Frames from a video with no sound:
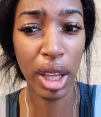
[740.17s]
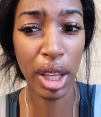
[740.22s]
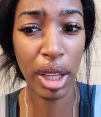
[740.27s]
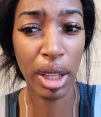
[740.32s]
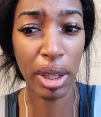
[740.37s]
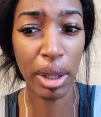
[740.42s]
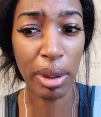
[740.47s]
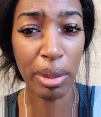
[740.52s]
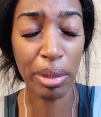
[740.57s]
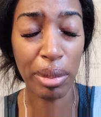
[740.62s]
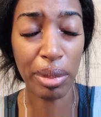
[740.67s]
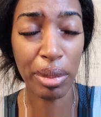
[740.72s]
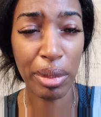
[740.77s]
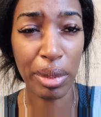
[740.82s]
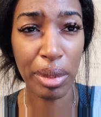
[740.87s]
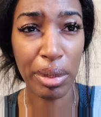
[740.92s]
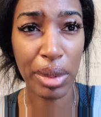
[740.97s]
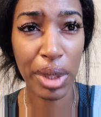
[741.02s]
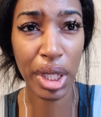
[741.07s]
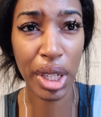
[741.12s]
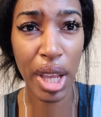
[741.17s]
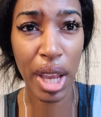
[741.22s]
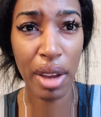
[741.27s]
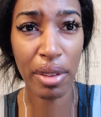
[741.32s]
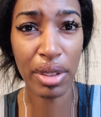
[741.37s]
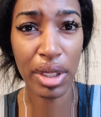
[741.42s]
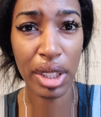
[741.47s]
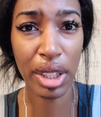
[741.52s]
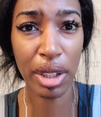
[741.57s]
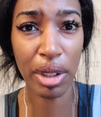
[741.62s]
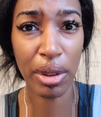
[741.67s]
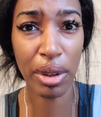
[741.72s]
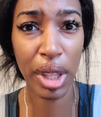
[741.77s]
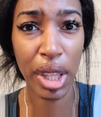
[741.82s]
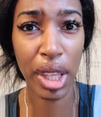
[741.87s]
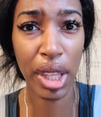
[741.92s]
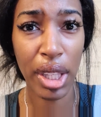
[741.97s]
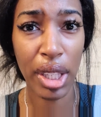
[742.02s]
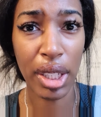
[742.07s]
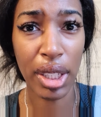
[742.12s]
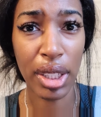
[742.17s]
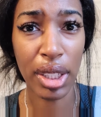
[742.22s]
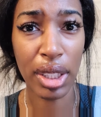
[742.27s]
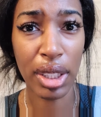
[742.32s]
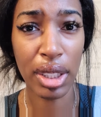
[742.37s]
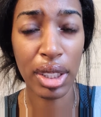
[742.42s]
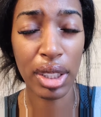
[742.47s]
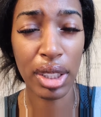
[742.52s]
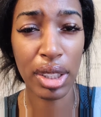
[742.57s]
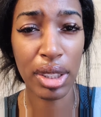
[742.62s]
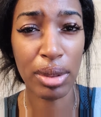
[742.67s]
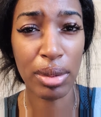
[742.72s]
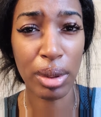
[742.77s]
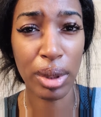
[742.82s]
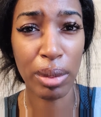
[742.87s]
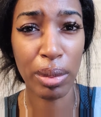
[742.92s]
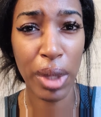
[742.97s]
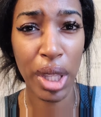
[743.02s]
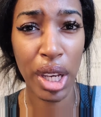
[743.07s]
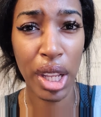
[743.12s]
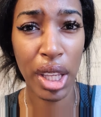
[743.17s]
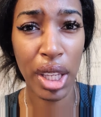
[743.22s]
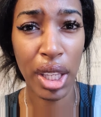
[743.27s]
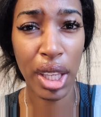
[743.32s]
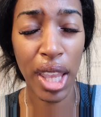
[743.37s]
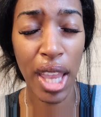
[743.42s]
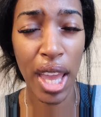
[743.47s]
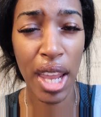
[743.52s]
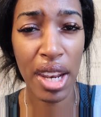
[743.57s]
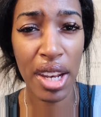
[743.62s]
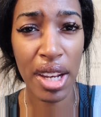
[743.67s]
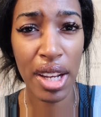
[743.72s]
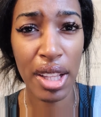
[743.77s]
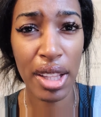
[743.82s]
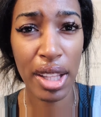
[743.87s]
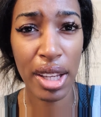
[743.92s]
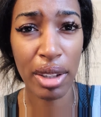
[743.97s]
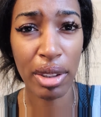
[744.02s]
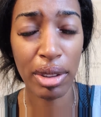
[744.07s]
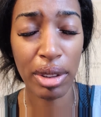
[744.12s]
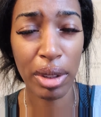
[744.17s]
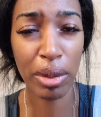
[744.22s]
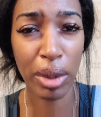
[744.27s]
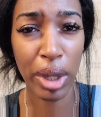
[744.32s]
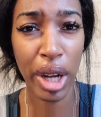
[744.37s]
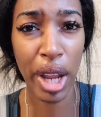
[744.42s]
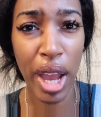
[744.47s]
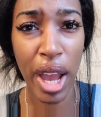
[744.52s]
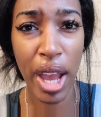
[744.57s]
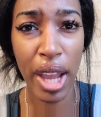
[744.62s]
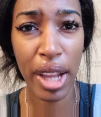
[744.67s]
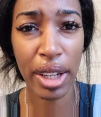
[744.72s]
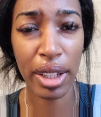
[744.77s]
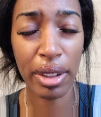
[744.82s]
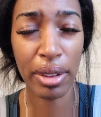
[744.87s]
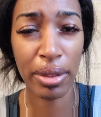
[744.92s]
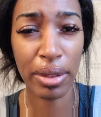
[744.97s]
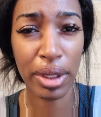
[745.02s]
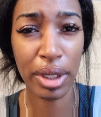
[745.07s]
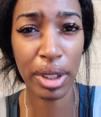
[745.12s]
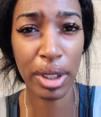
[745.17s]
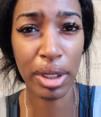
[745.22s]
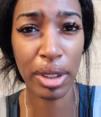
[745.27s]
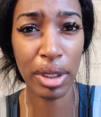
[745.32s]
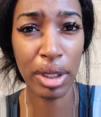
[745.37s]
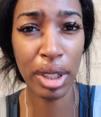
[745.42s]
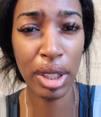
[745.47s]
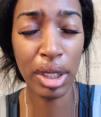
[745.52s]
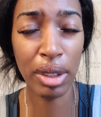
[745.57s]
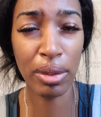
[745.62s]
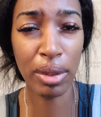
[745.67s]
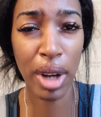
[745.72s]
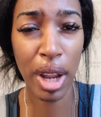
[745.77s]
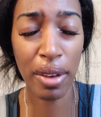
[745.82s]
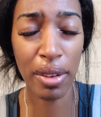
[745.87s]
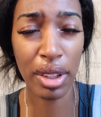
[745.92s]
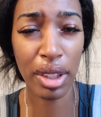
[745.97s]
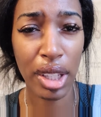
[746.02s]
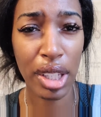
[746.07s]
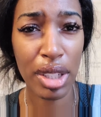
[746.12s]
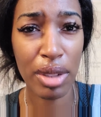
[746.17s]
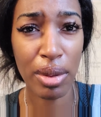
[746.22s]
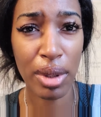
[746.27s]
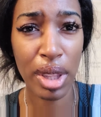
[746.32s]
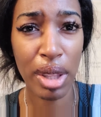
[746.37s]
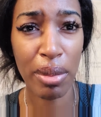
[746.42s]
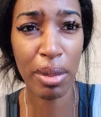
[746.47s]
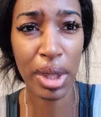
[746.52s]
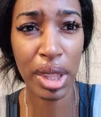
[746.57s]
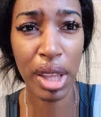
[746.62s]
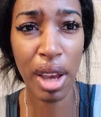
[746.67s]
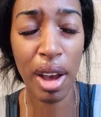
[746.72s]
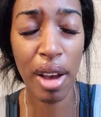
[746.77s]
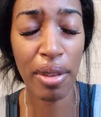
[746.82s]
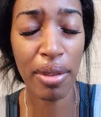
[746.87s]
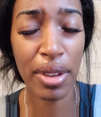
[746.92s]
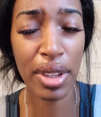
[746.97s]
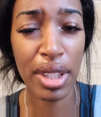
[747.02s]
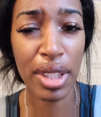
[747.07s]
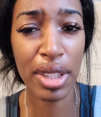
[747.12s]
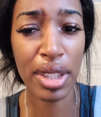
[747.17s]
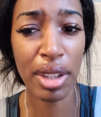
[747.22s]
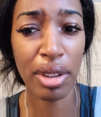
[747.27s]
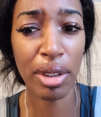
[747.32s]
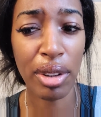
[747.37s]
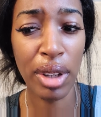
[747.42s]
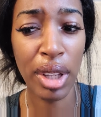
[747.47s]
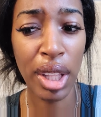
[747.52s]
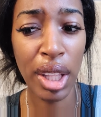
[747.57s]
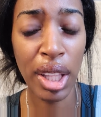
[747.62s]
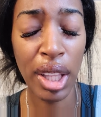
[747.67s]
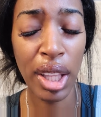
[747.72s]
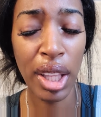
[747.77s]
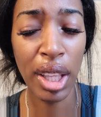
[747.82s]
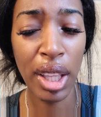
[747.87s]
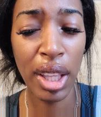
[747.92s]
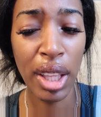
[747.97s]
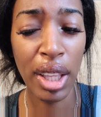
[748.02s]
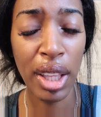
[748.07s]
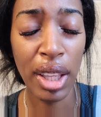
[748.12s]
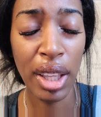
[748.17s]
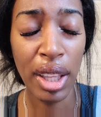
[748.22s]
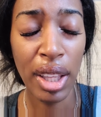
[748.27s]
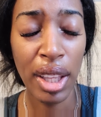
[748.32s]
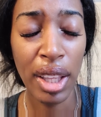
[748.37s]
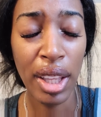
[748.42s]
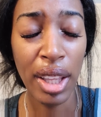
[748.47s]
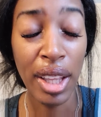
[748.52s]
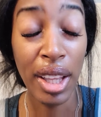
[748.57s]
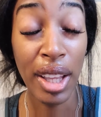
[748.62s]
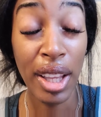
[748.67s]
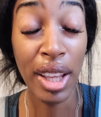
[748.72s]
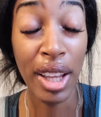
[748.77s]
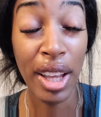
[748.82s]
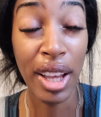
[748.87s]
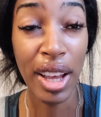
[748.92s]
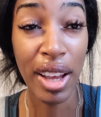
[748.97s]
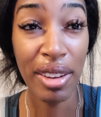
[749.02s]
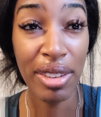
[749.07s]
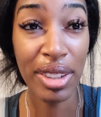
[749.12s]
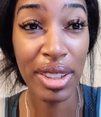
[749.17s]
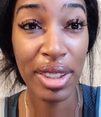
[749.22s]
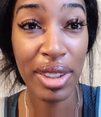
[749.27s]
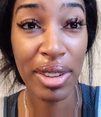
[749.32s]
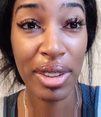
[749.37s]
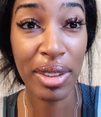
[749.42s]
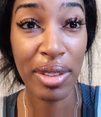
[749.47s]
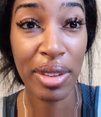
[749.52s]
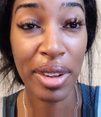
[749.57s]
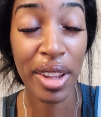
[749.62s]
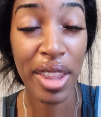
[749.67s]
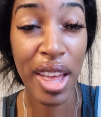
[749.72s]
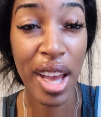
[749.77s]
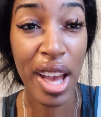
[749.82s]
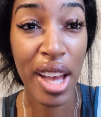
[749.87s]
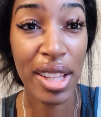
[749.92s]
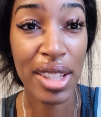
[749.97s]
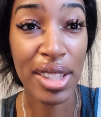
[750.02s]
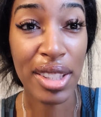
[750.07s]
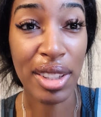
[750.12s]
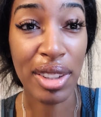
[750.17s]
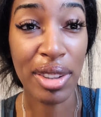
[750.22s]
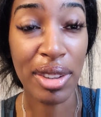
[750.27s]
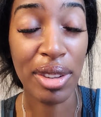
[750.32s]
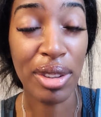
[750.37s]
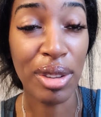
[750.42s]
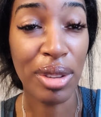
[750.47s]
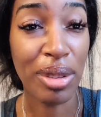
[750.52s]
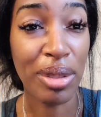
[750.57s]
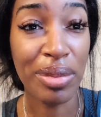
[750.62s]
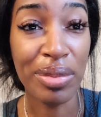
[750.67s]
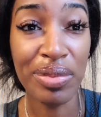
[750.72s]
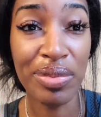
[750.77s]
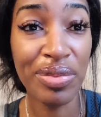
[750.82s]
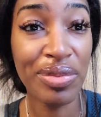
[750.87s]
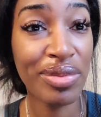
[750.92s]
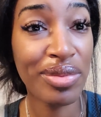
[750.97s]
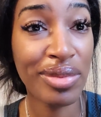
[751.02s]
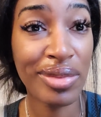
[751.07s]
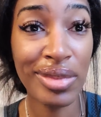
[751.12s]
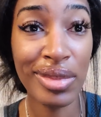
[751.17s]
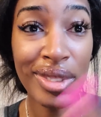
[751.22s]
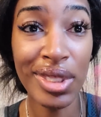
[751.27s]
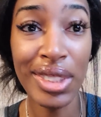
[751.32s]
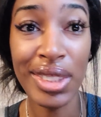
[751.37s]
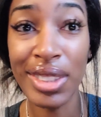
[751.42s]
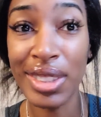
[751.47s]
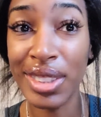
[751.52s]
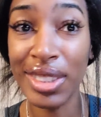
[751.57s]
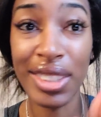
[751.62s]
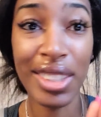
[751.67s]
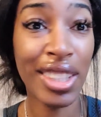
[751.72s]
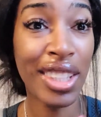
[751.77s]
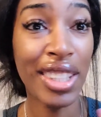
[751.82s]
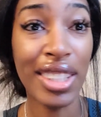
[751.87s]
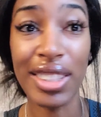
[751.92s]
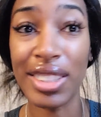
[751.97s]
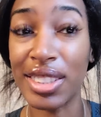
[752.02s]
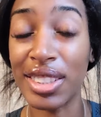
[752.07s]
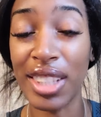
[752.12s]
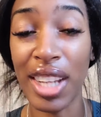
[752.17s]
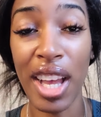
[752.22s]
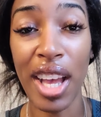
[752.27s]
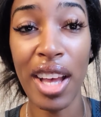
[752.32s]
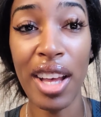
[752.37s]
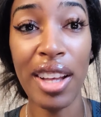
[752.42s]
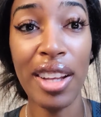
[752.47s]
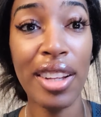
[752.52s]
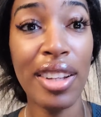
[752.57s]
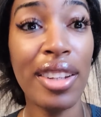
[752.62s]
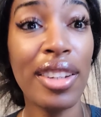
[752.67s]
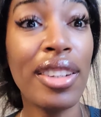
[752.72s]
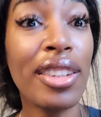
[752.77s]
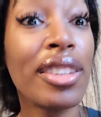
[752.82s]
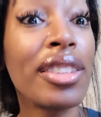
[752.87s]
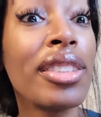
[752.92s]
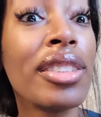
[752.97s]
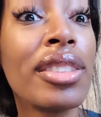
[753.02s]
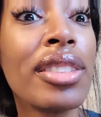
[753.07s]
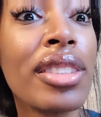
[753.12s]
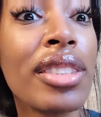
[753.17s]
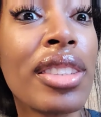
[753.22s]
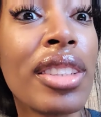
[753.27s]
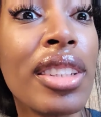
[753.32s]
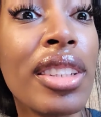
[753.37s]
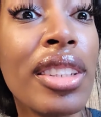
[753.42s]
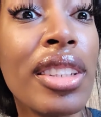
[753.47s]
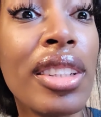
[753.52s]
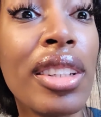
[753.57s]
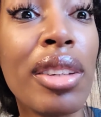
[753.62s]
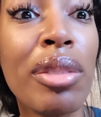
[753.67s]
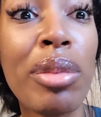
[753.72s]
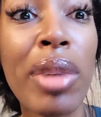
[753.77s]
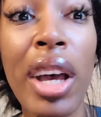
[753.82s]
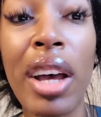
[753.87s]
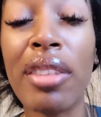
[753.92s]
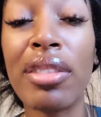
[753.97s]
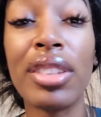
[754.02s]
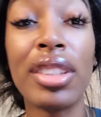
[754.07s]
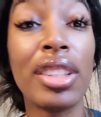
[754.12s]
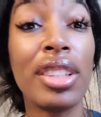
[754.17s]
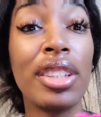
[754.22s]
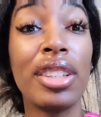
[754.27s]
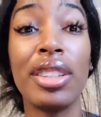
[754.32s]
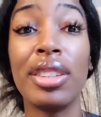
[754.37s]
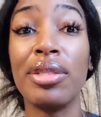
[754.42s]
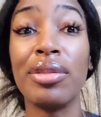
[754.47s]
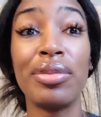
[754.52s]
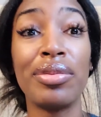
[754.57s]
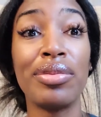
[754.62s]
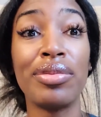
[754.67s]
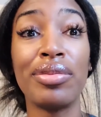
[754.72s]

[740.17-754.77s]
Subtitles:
I'm gonna have to go in because we're meeting a candidate that we want to hire for. We're having lunch with him at the office, so I have to go in for that. So, child, I'm gonna have to